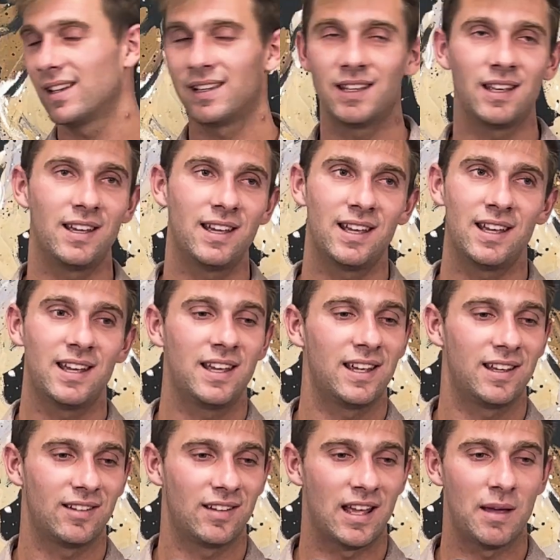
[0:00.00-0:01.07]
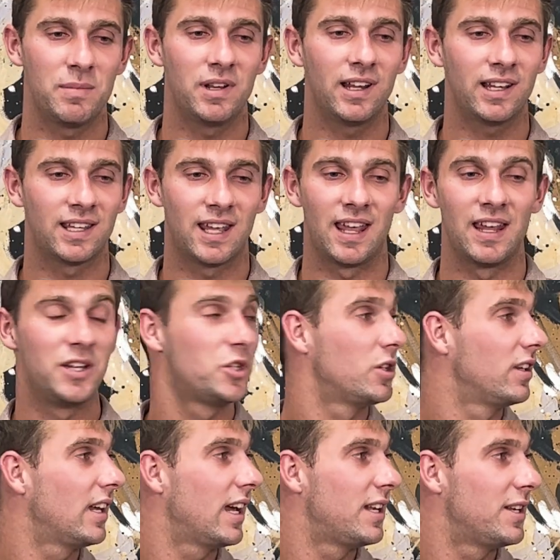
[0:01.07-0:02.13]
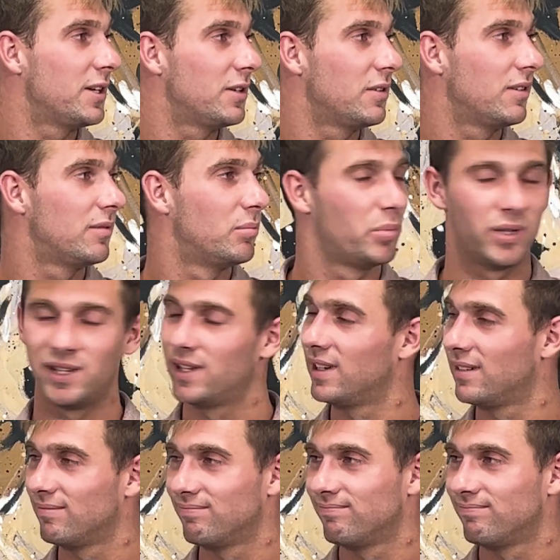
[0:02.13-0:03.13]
I mean, occasionally I do, but